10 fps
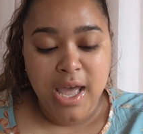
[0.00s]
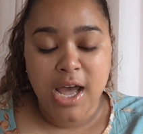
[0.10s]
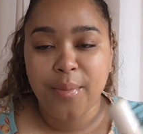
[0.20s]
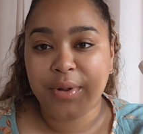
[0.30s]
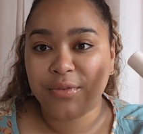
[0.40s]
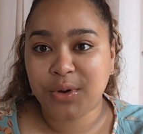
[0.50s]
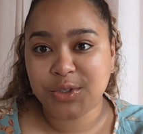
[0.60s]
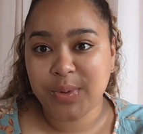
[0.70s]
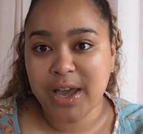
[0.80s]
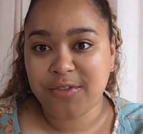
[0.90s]
But of
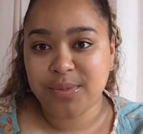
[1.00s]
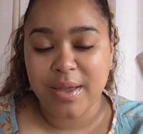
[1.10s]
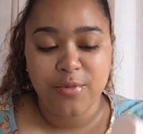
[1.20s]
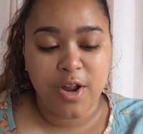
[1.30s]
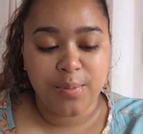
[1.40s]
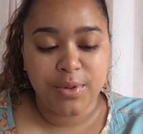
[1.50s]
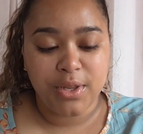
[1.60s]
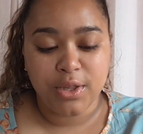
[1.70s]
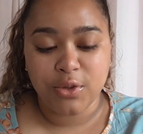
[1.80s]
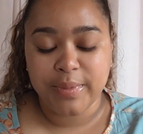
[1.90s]
course we have my Rare
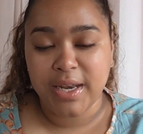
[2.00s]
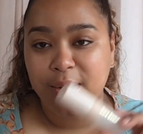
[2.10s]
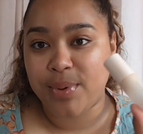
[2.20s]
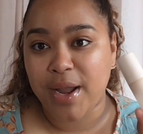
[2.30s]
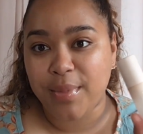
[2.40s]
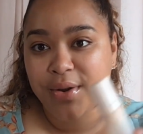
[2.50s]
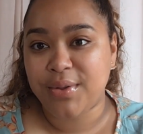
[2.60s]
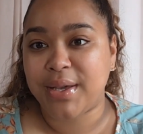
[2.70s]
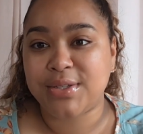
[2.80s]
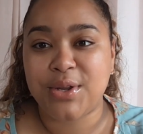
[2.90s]
Beauty Illuminating Primer.
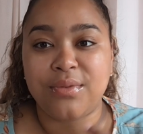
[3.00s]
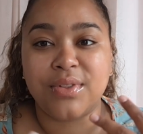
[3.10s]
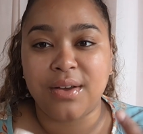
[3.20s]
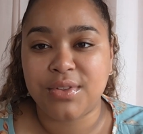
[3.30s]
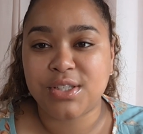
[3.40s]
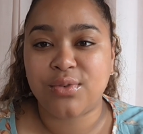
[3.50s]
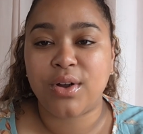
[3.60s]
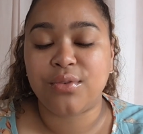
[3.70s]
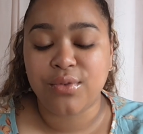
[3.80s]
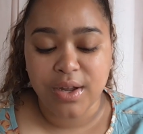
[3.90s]
You guys know I've loved this
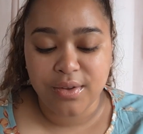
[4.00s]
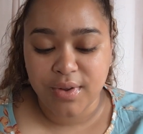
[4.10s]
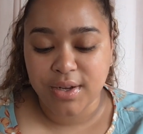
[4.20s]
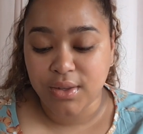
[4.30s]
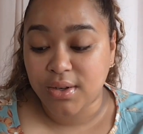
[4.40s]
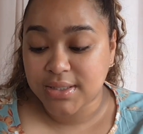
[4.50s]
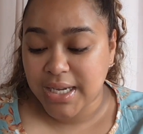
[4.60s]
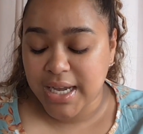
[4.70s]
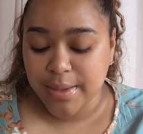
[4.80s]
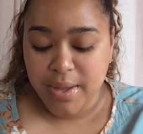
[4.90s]
for a very, very long
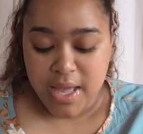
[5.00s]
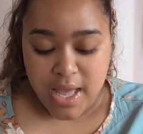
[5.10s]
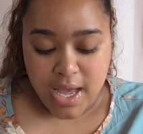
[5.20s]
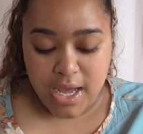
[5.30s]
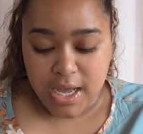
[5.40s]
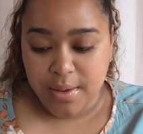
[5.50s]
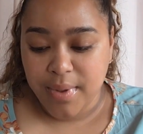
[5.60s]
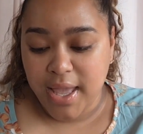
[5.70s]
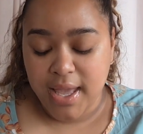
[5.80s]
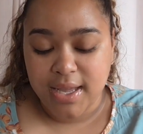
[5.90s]
time.
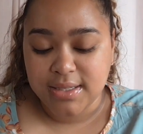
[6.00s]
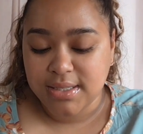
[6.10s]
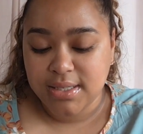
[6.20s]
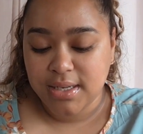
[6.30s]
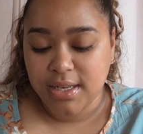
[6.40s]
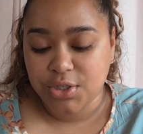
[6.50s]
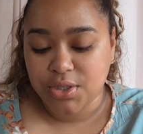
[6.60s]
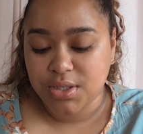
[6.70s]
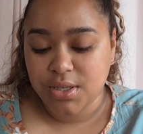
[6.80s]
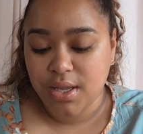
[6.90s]
And it
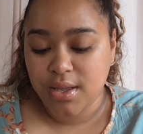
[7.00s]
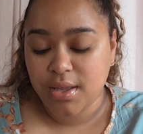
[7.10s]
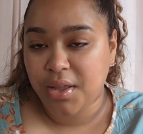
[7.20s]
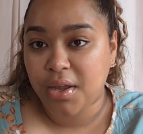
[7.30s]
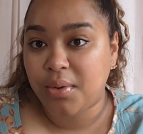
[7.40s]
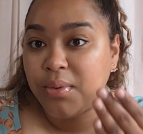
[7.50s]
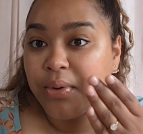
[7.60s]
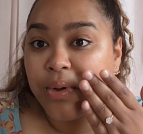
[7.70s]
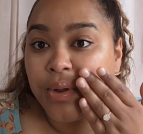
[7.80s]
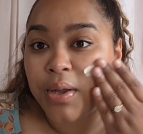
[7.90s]
just, you know,
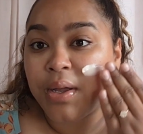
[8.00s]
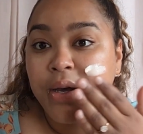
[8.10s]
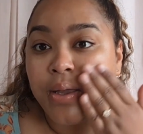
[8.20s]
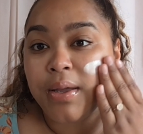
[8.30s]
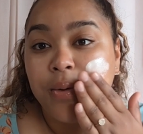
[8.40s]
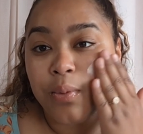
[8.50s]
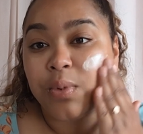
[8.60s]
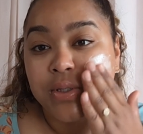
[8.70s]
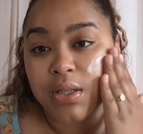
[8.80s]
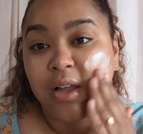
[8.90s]

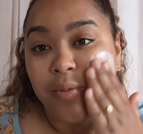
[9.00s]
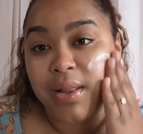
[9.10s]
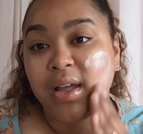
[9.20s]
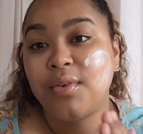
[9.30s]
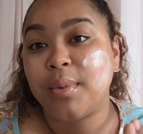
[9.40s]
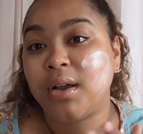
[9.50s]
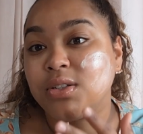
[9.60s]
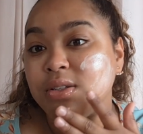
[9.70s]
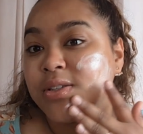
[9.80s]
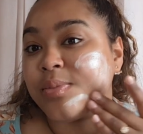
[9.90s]
was the love of my life. Oh my
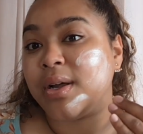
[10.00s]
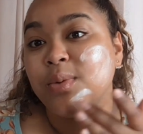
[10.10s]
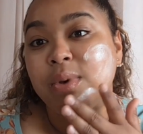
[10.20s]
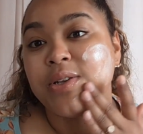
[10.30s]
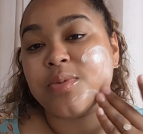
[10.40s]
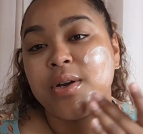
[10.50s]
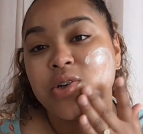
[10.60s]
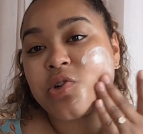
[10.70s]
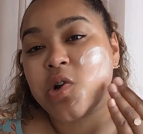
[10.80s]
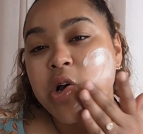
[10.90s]
gosh, I just applied way too much.